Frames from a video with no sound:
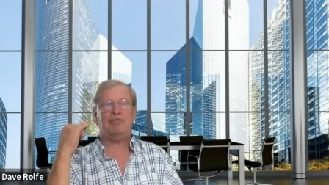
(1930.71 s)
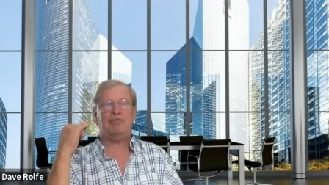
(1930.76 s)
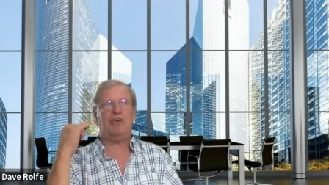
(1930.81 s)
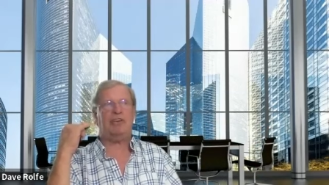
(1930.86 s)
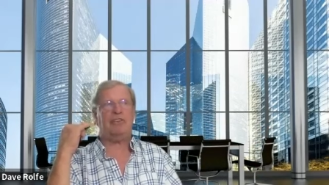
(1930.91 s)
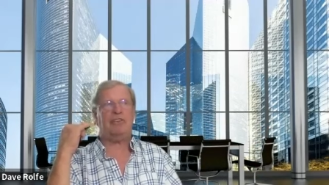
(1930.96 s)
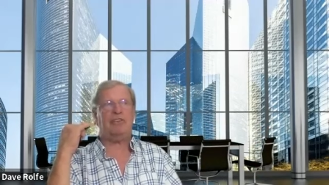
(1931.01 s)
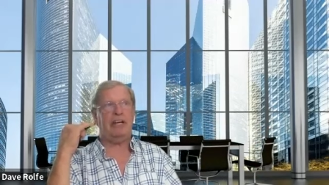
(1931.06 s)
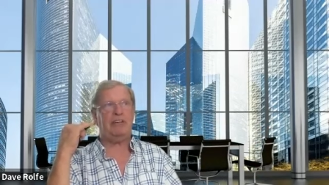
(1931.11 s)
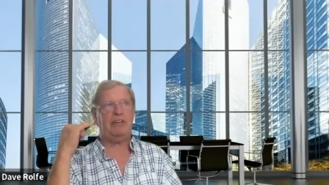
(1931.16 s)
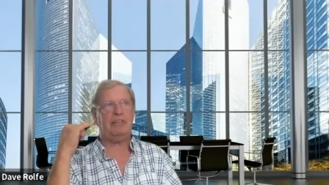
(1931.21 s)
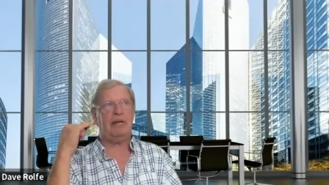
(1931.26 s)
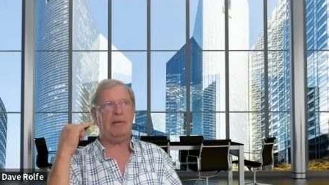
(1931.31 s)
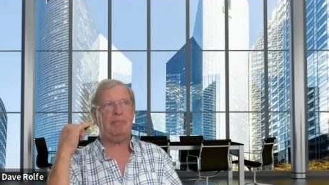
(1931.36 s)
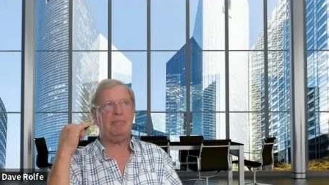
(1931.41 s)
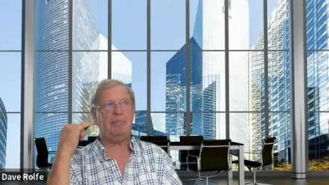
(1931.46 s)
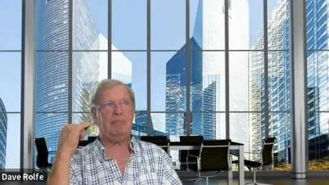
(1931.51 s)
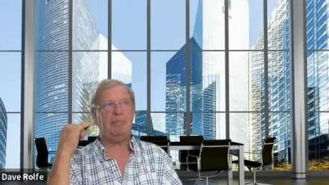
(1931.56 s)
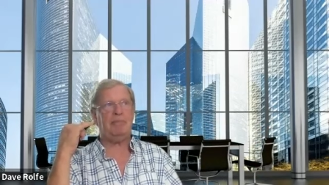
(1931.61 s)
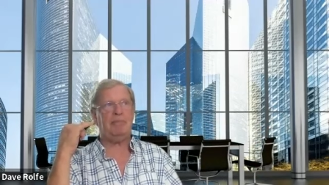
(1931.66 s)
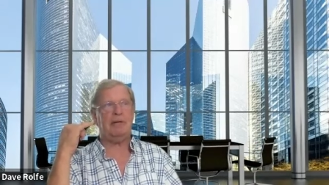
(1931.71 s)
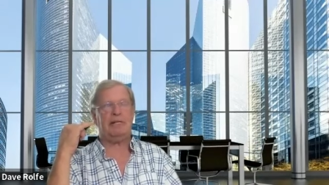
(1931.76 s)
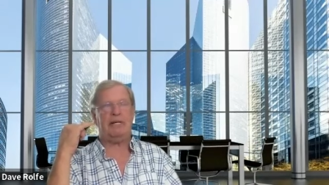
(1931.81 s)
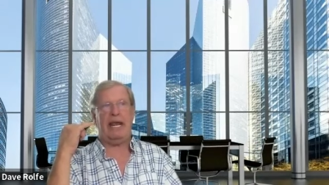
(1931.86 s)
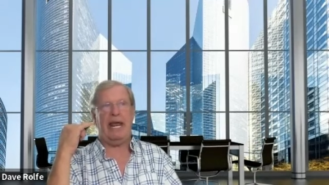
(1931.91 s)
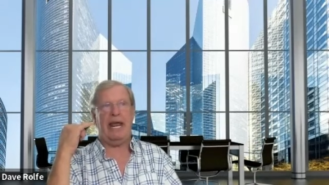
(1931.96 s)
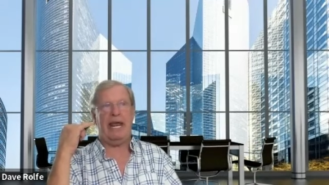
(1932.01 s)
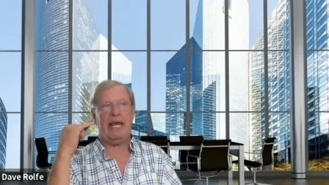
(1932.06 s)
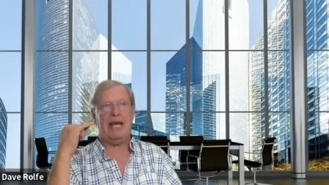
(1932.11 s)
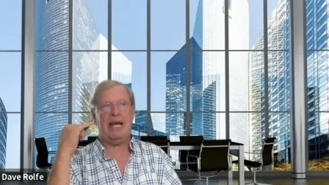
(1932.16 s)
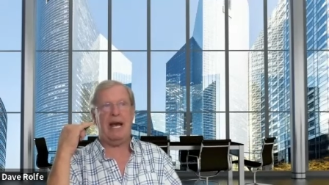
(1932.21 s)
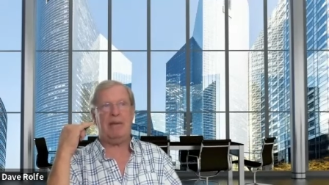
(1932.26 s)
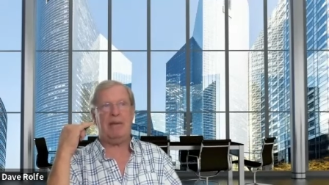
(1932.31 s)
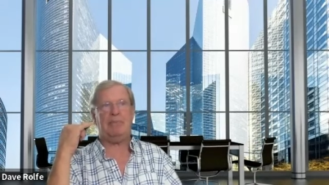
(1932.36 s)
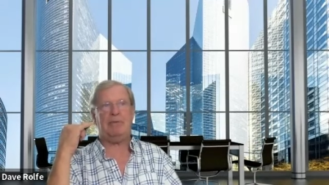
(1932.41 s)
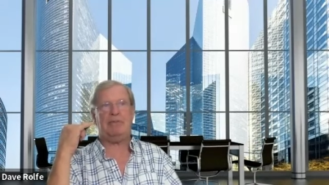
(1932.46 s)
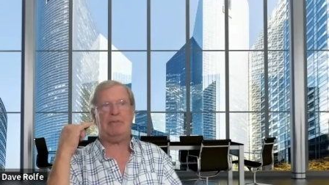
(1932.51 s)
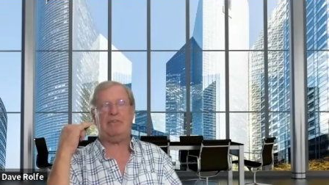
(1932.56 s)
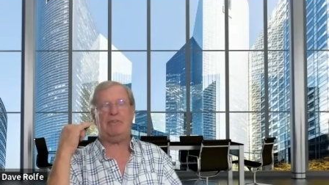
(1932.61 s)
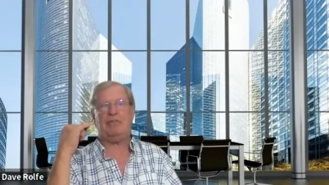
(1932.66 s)
Should I say something? Did he hang
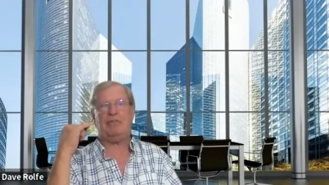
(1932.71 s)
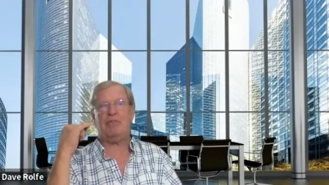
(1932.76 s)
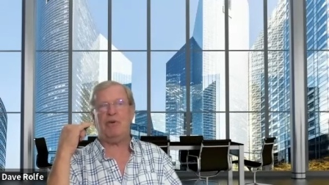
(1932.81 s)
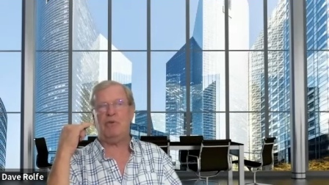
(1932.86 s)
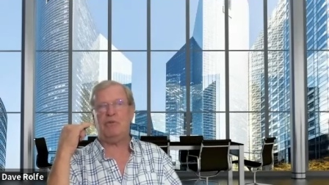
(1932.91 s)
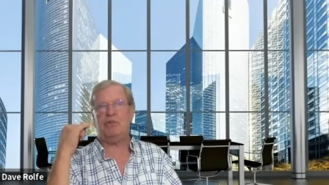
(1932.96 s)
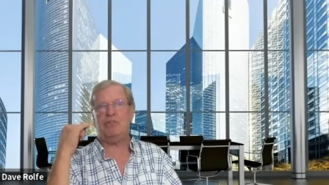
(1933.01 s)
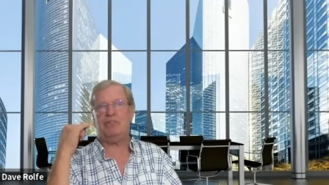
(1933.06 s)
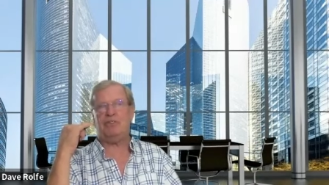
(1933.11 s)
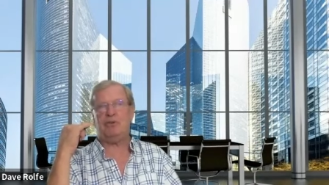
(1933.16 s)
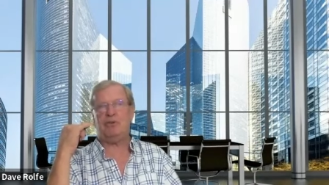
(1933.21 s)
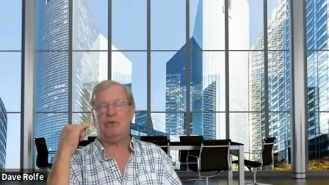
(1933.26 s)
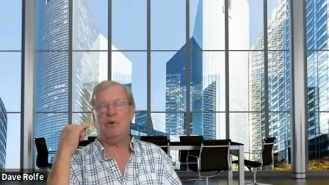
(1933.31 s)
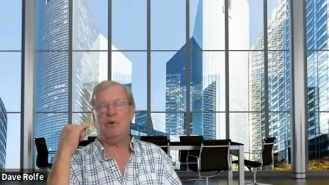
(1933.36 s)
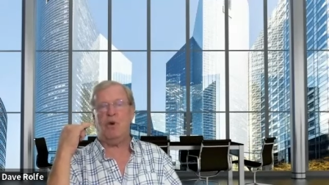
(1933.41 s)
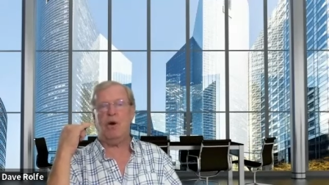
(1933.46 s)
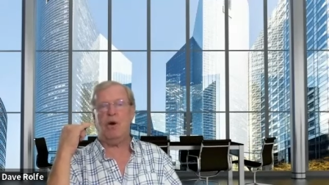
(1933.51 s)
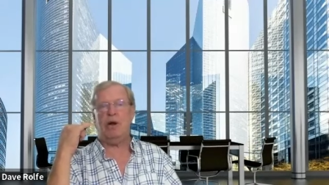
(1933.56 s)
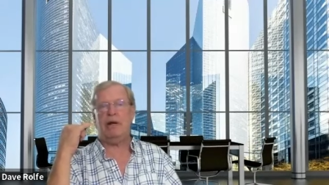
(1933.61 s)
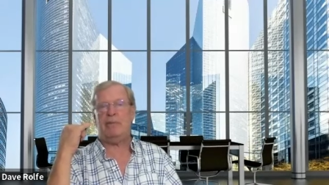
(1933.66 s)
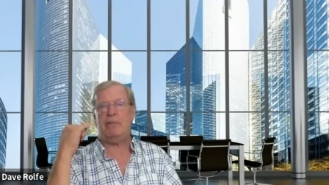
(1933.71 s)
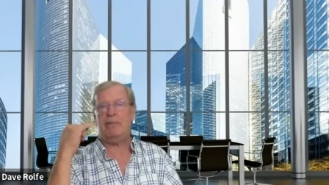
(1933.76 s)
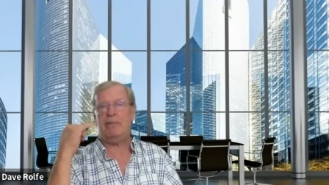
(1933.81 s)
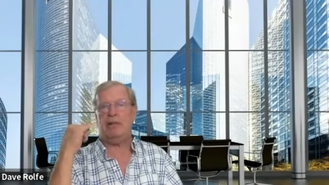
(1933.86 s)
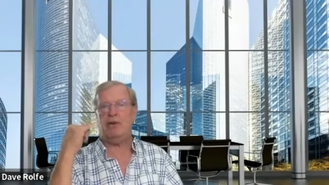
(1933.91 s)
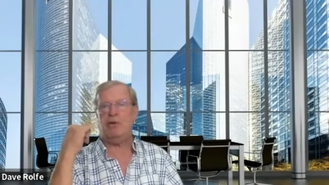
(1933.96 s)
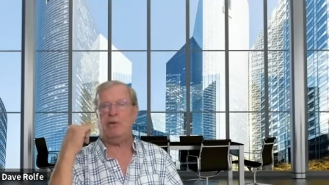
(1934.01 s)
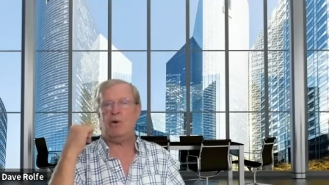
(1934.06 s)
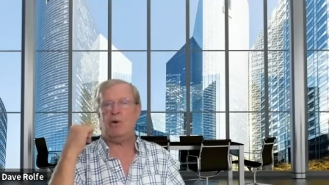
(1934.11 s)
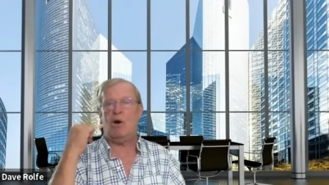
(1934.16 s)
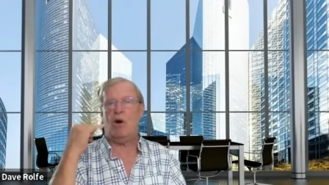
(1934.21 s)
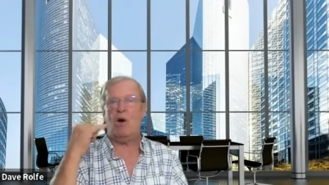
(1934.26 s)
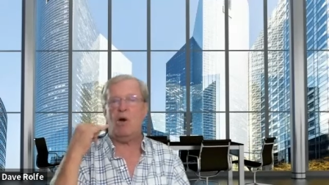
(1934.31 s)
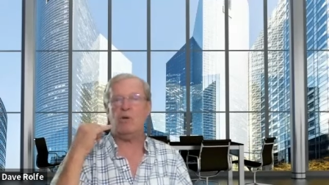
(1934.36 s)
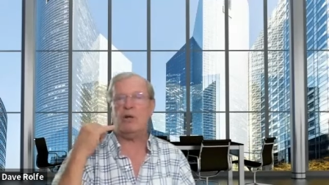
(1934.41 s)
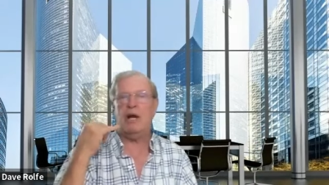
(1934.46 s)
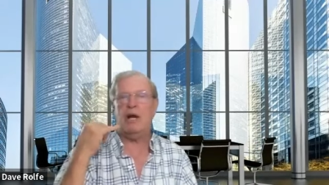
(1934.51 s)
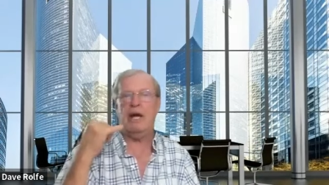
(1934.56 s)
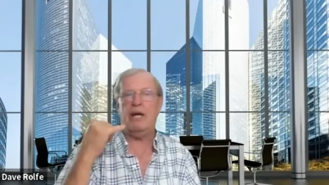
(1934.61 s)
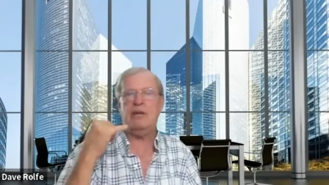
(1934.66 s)
up? Is the phone still going? I mean, there were
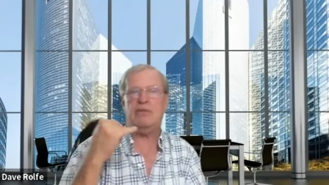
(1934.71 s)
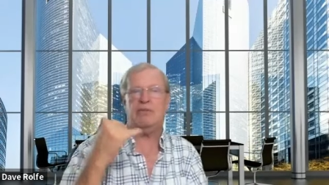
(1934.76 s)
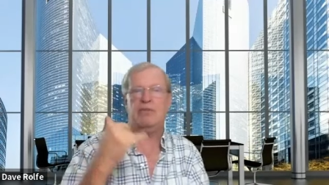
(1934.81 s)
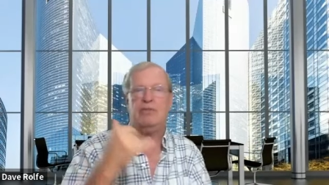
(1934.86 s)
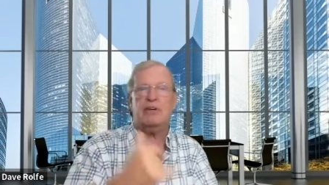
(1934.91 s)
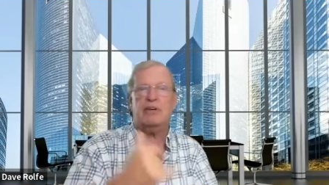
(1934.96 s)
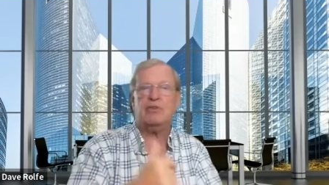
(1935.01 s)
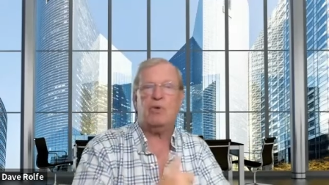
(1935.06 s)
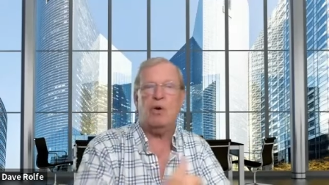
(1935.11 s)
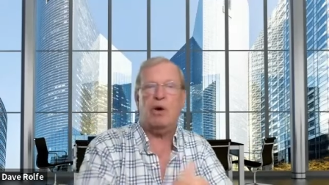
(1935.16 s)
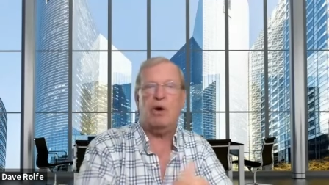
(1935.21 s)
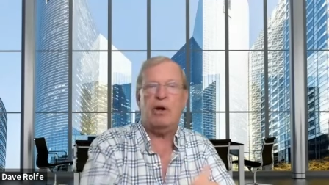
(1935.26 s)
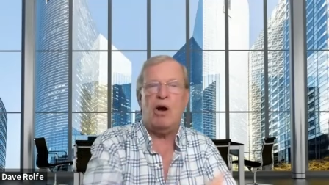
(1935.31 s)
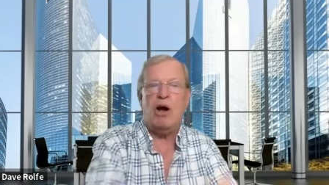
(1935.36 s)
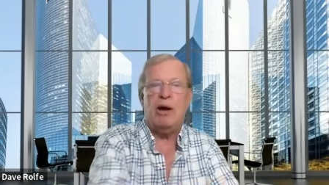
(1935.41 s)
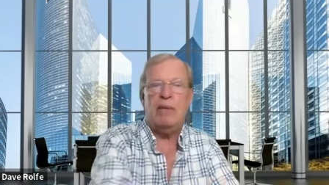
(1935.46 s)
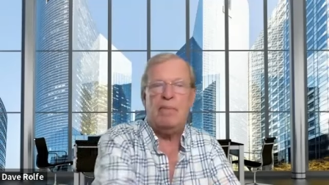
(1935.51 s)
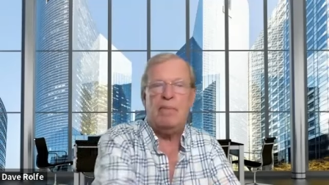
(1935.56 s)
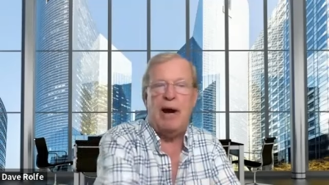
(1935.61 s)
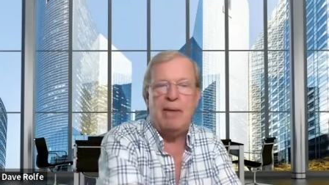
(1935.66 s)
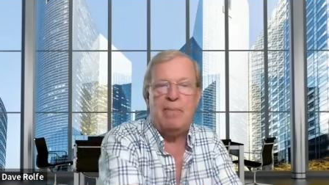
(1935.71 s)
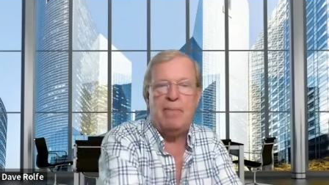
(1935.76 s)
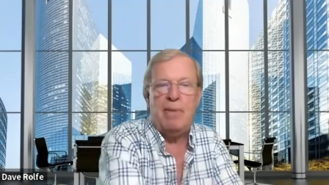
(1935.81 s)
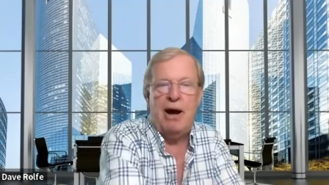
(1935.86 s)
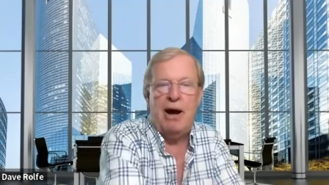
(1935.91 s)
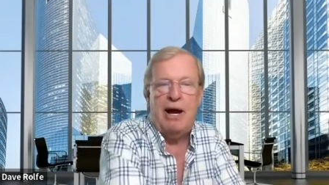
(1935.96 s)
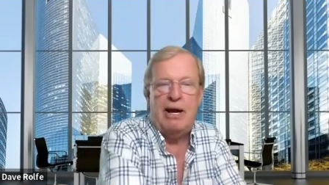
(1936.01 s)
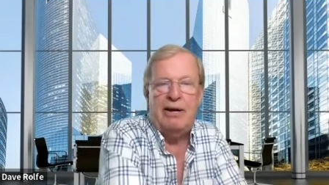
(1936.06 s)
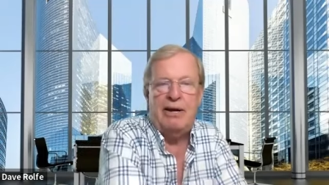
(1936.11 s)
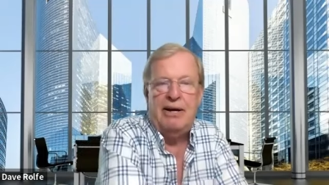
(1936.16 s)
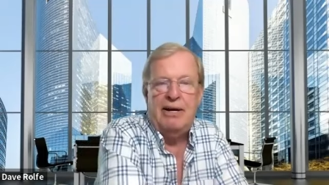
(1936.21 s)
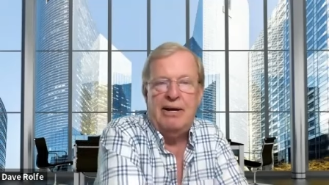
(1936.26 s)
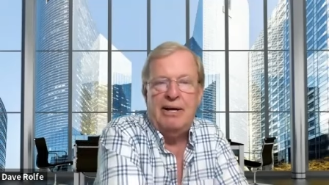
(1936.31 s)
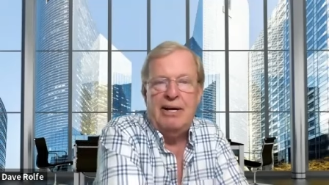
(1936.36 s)
all kinds of things going on in my mind.